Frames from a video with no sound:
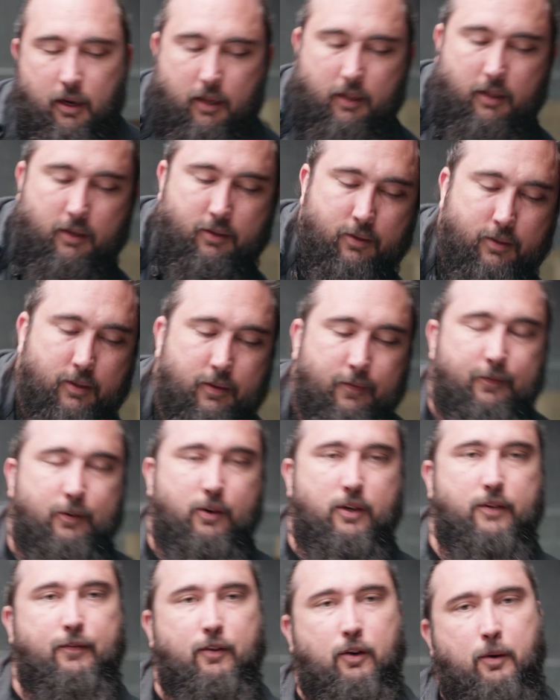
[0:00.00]
This is the
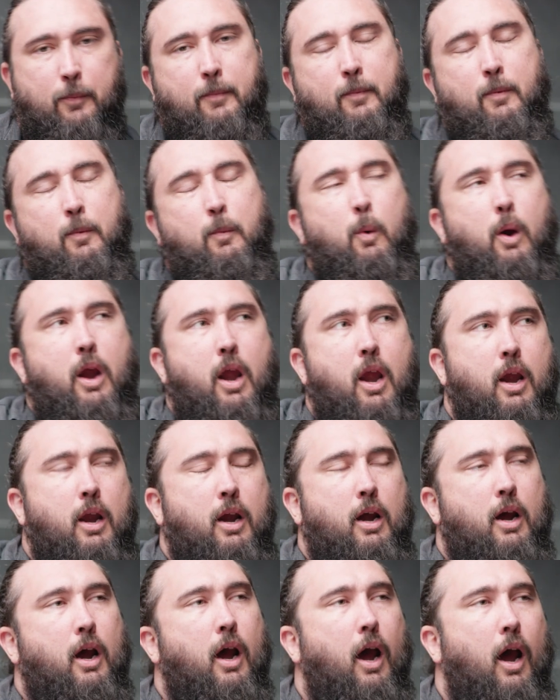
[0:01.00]
first film
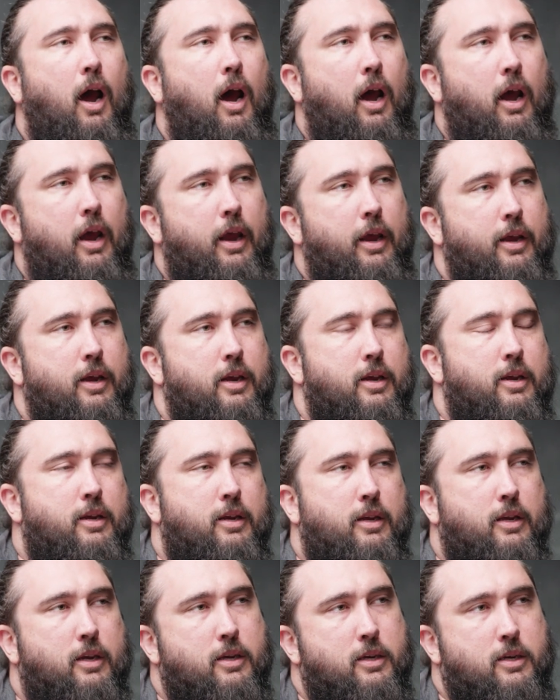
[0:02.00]
where
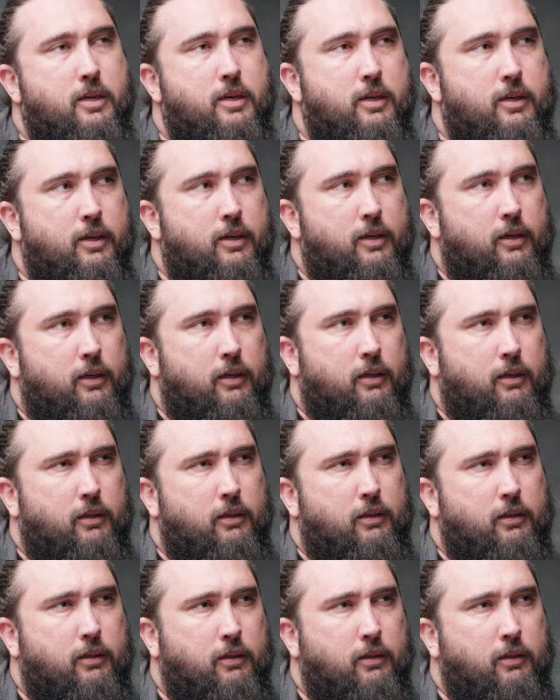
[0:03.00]
I
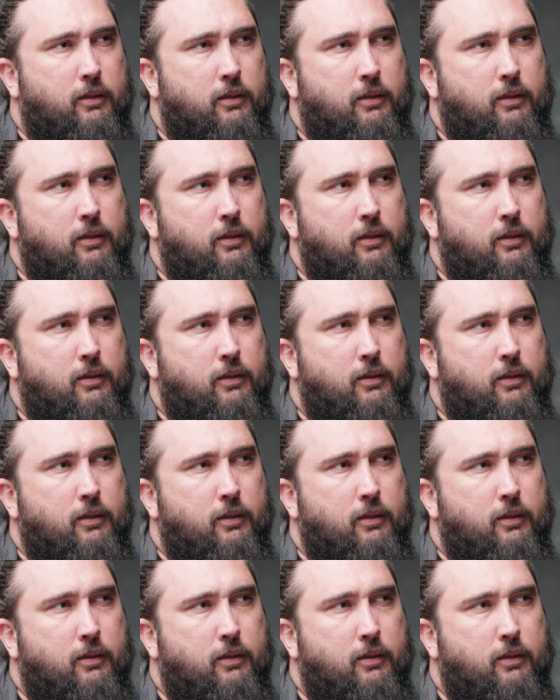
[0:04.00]
got